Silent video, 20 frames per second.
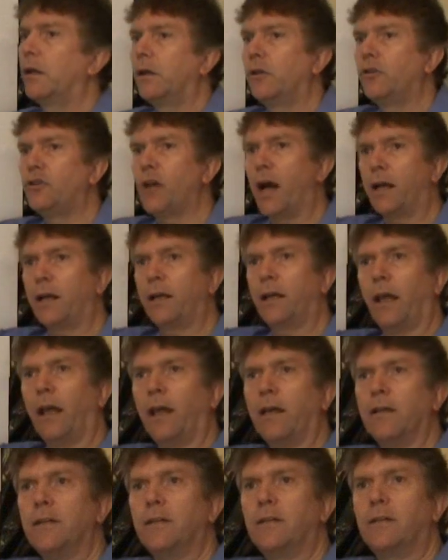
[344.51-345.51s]
Jack
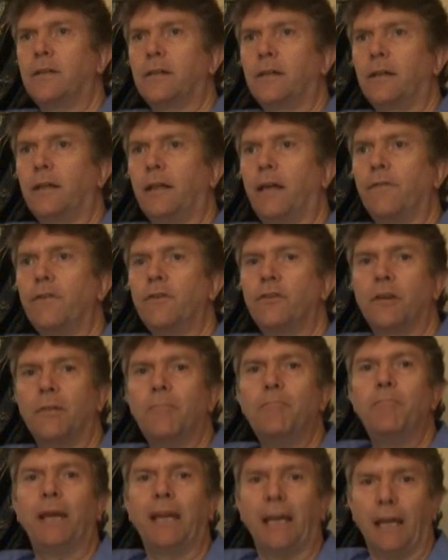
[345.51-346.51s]
is given
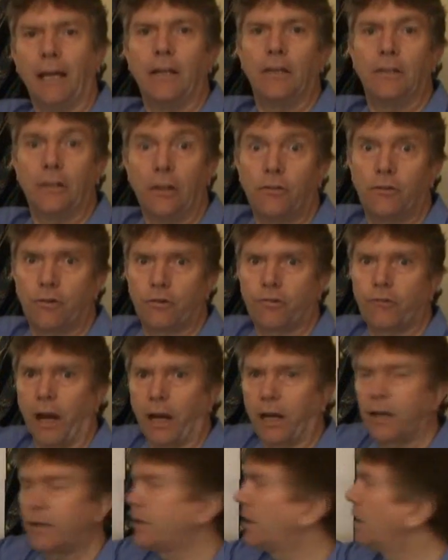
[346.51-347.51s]
some beans. He's
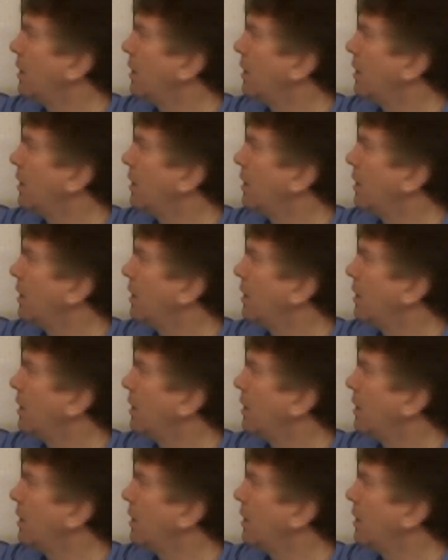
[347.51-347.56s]
tricked.